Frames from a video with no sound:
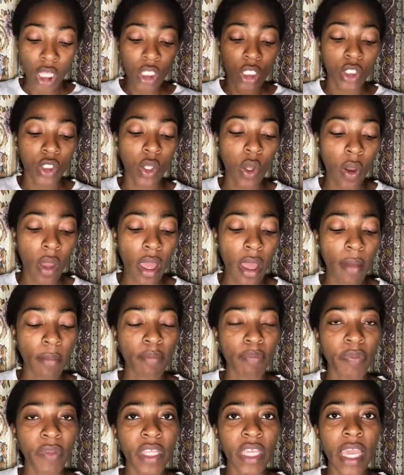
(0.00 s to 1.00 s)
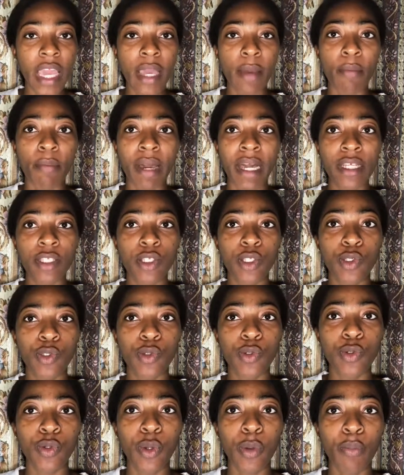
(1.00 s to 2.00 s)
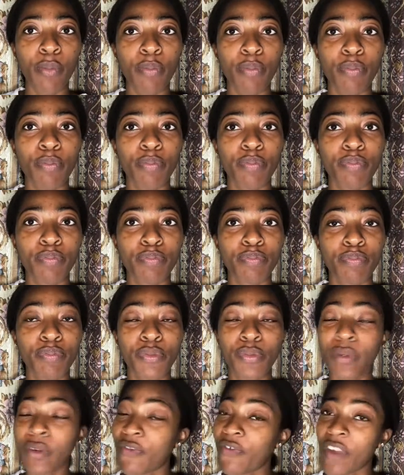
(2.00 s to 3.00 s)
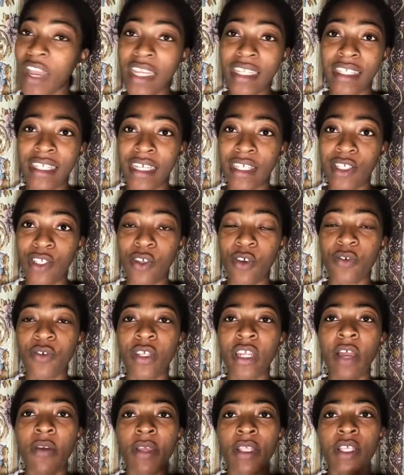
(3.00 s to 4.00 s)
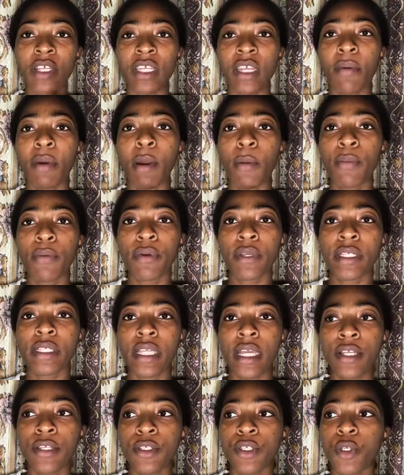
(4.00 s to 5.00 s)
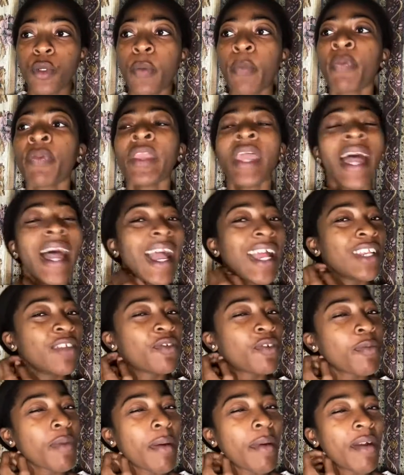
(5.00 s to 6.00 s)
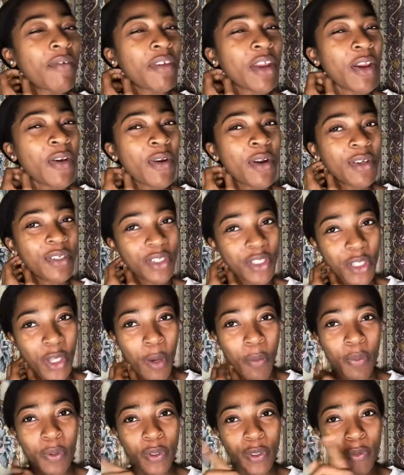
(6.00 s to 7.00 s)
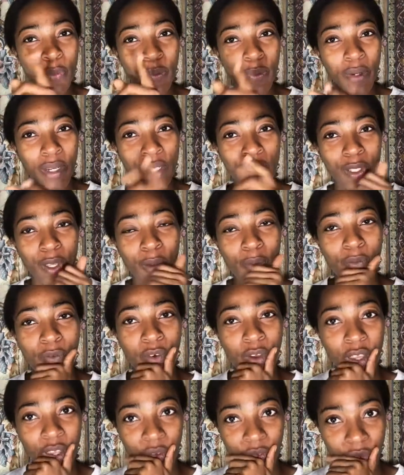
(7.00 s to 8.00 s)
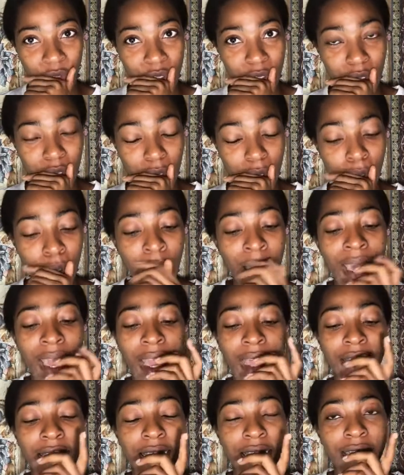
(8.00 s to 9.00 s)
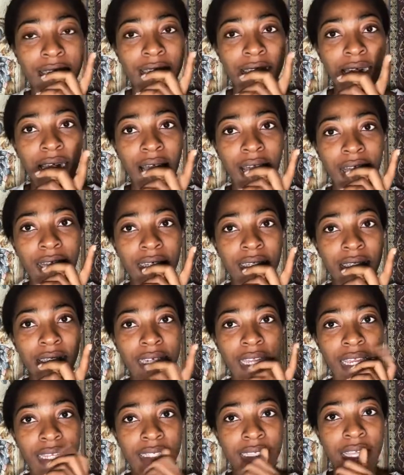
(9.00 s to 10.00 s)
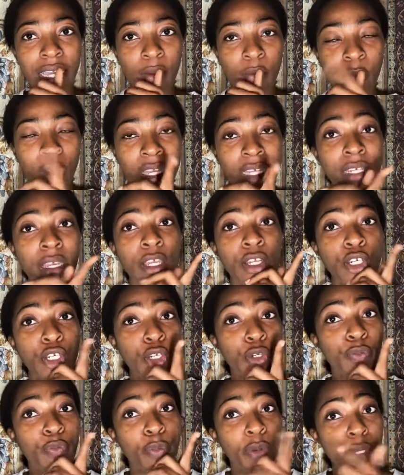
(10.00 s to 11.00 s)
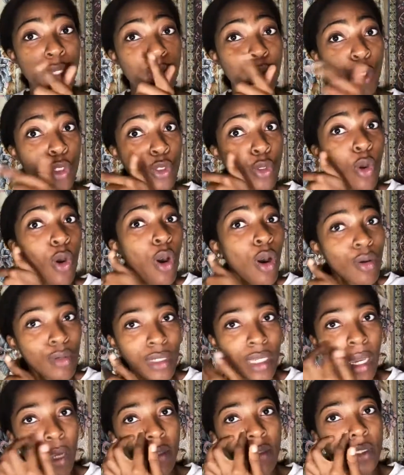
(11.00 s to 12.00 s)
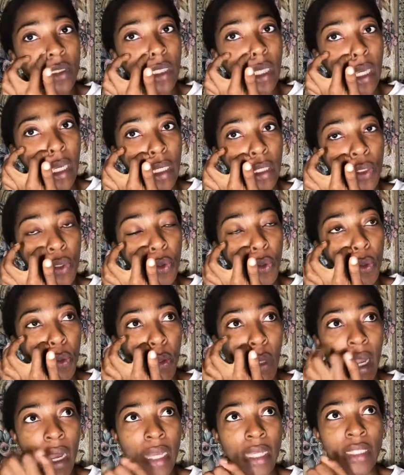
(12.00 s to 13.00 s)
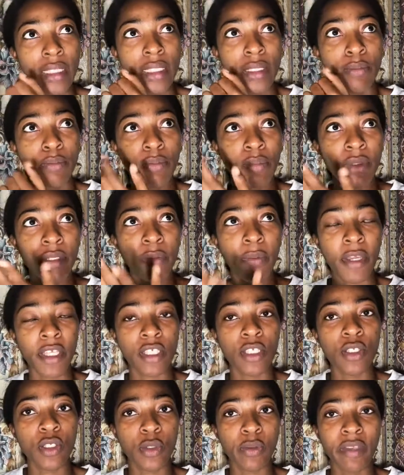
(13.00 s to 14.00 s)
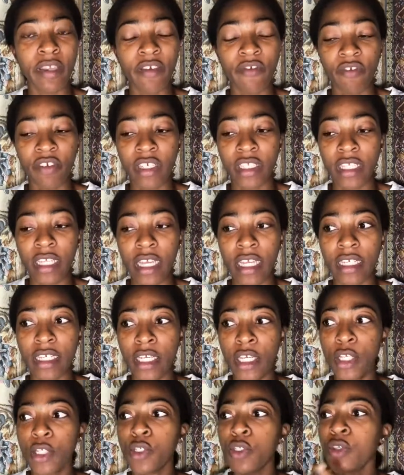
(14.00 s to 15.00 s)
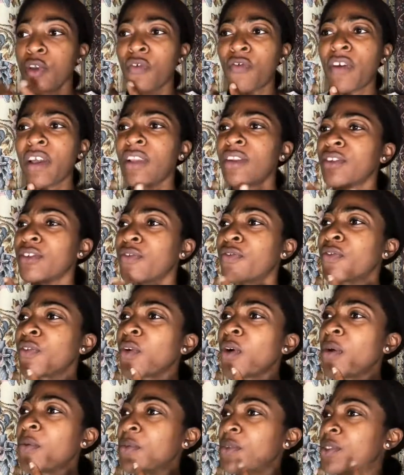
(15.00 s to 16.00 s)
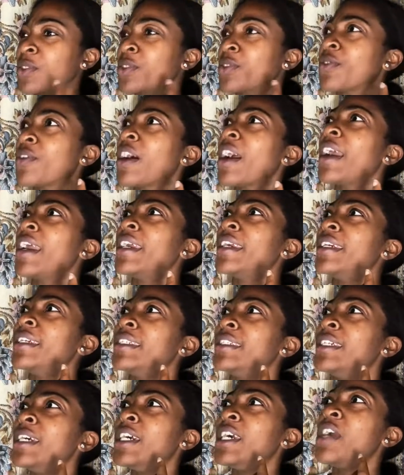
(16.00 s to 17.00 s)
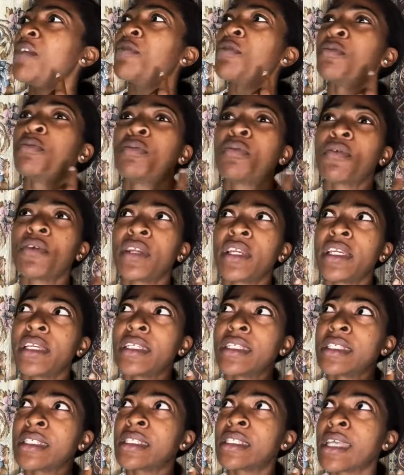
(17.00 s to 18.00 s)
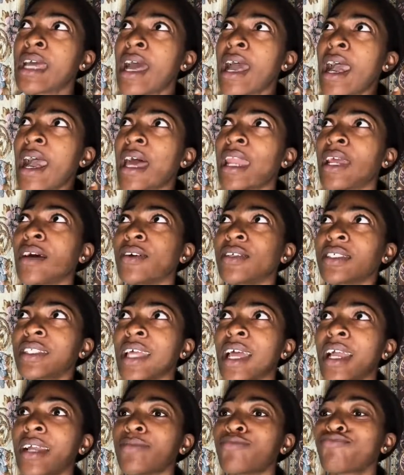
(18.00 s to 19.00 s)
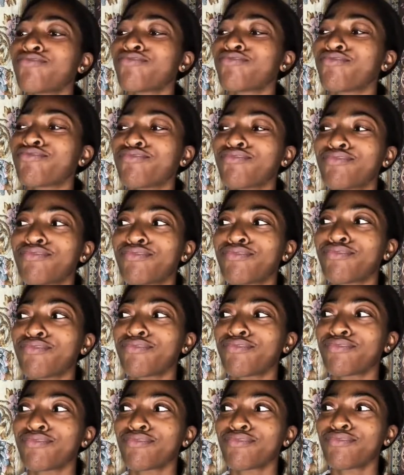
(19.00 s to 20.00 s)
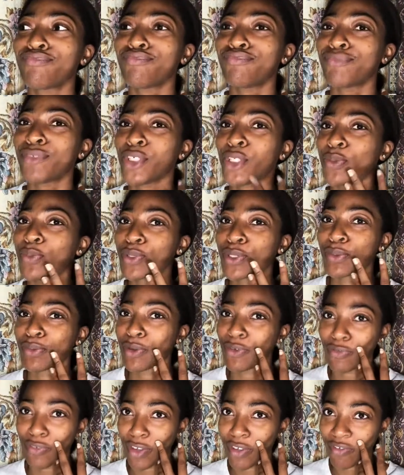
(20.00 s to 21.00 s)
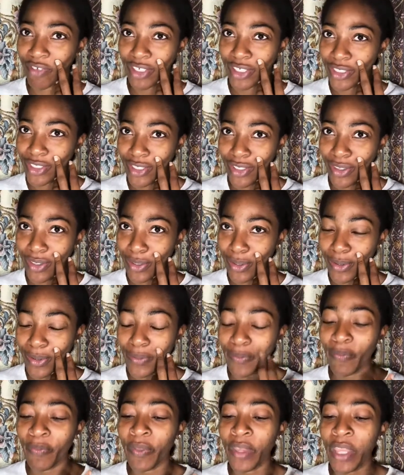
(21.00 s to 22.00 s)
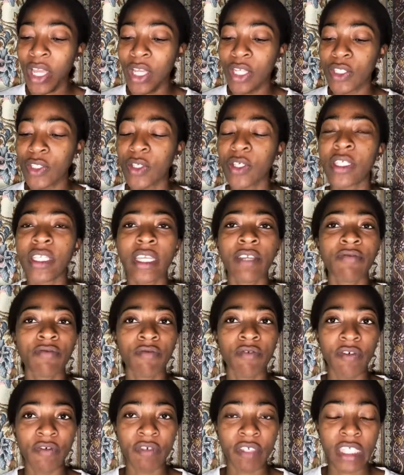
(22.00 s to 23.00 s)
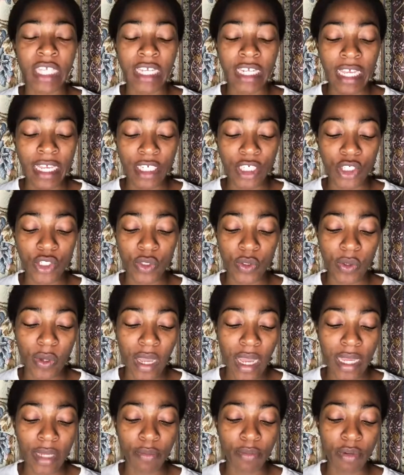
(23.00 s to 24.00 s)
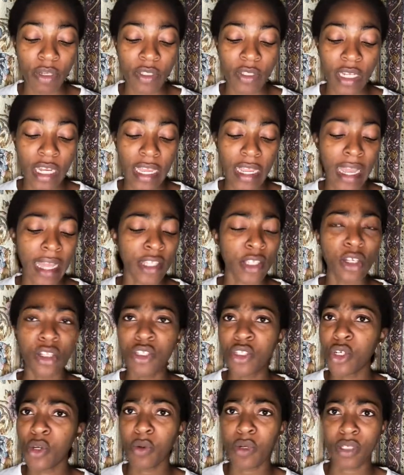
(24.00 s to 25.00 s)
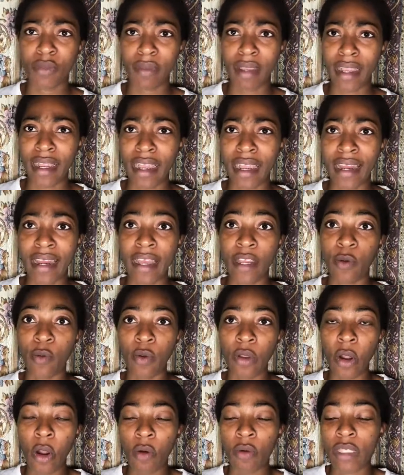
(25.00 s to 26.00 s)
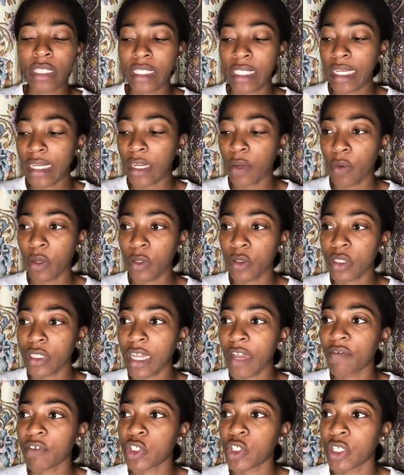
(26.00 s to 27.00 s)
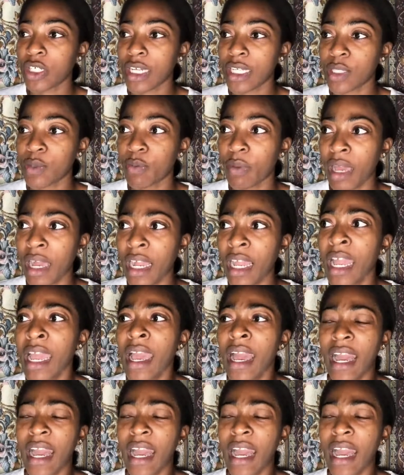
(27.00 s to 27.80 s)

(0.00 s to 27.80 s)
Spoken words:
So yeah, back to fights and stuff. So now we're talking about Praise and Neo. And if you remember very well, Neo puts Praise up for eviction, and then the night that when Praise was called out, you know, as the person to be evicted, Neo fell on the floor and was crying, even Prince, and I was like, boy, you put him up for eviction though. So they revisited that issue, and Praise was like, I thought Neo was my guy, like we always said that we're going to have each other's back.